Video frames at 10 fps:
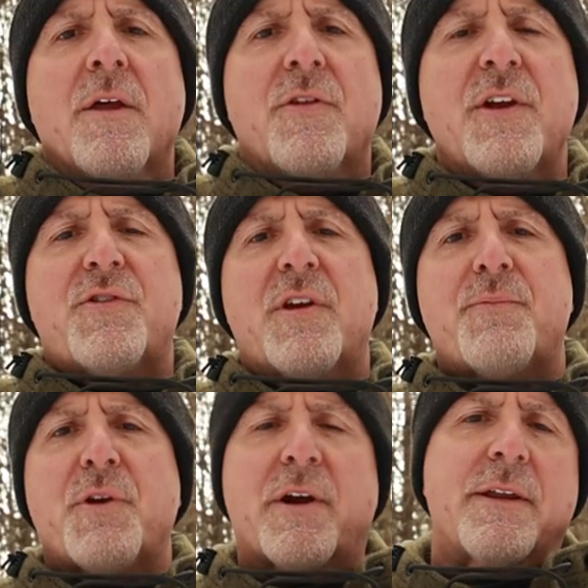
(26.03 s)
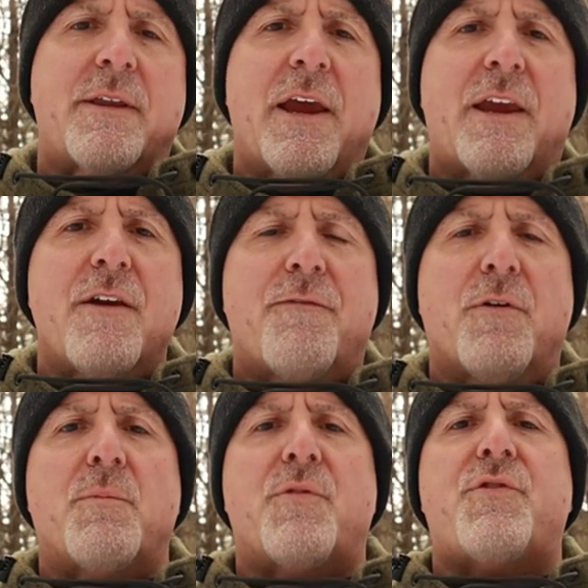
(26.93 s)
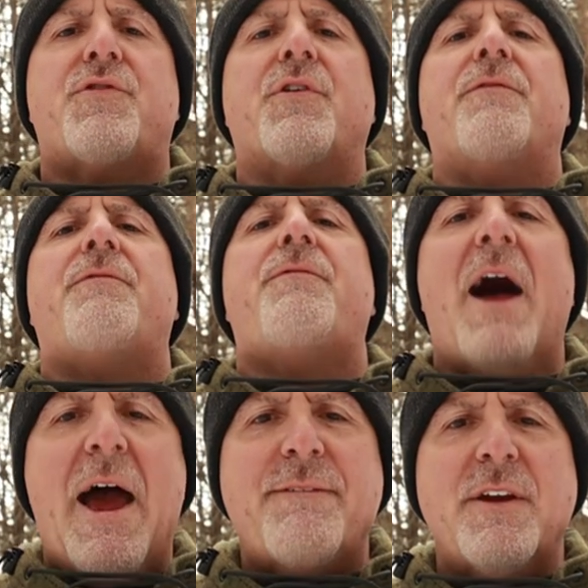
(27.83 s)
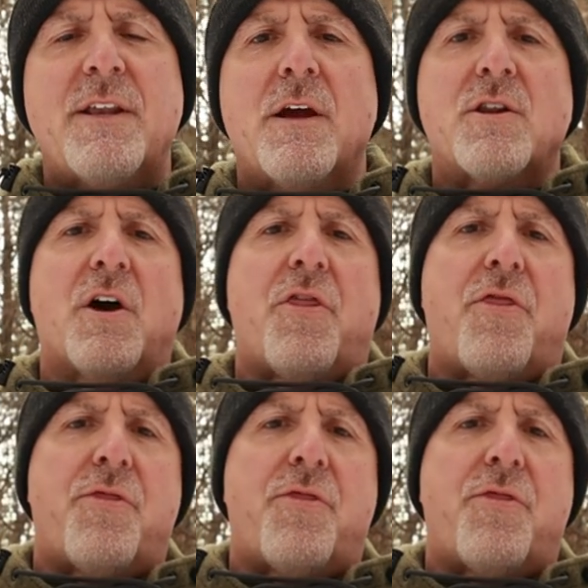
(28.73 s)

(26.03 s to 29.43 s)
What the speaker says: these tips are going to take you from surviving to